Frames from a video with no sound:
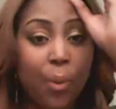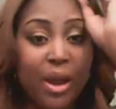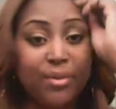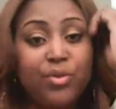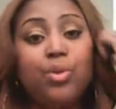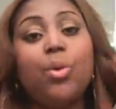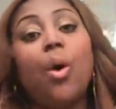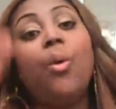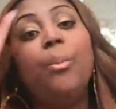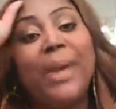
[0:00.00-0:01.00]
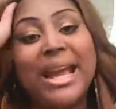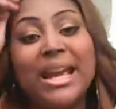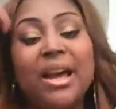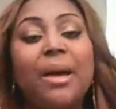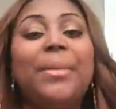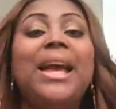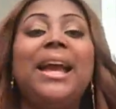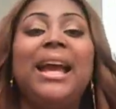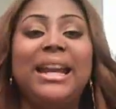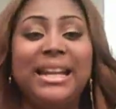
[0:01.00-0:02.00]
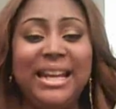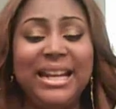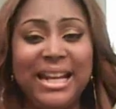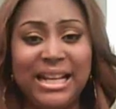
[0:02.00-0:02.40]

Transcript: if you obey him.